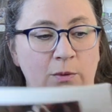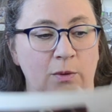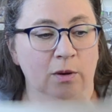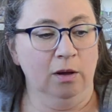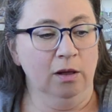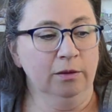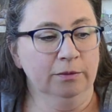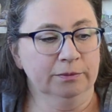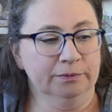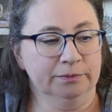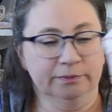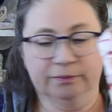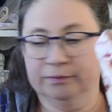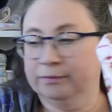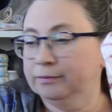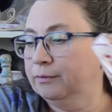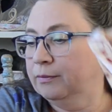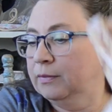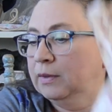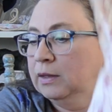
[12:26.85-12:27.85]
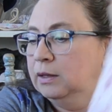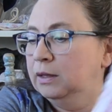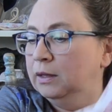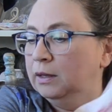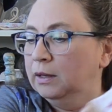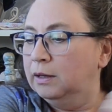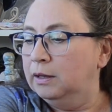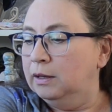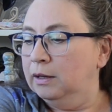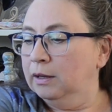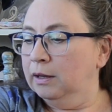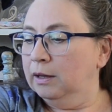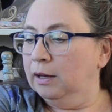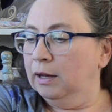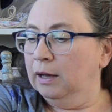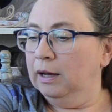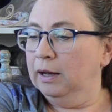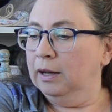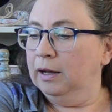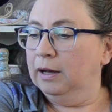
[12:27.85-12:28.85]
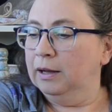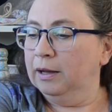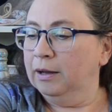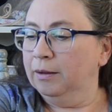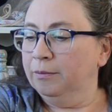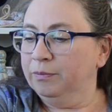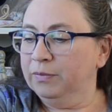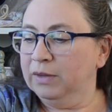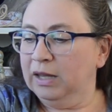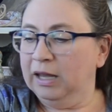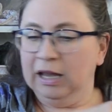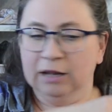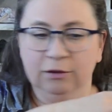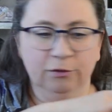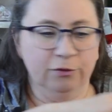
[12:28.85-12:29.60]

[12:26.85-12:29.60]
wall. And